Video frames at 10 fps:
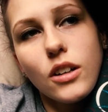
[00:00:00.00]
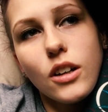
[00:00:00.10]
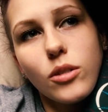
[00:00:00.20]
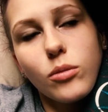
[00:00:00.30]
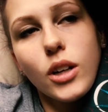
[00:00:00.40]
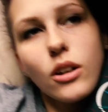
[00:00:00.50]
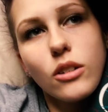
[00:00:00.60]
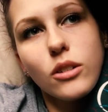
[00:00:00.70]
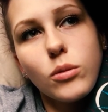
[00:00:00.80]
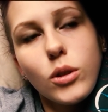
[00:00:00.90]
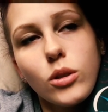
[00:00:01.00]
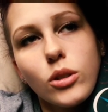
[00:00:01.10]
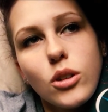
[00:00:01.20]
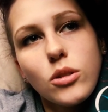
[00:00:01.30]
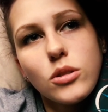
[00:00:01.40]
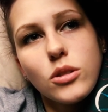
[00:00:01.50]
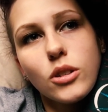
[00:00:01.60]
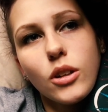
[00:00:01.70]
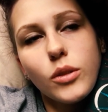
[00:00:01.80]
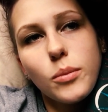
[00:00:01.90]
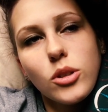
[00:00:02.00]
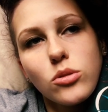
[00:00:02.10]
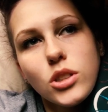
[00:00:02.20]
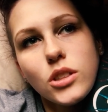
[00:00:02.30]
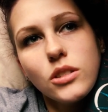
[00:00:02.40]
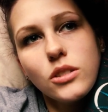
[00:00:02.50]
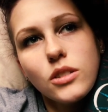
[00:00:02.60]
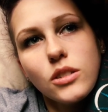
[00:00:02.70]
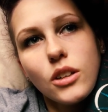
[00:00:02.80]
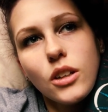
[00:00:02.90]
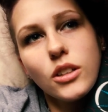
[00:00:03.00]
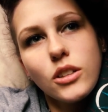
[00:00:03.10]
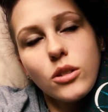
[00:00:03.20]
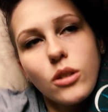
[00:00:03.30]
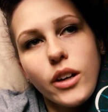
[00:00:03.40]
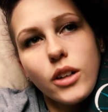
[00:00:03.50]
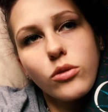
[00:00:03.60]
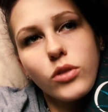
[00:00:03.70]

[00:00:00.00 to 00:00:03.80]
I went on a roller coaster of emotions and I don't know how to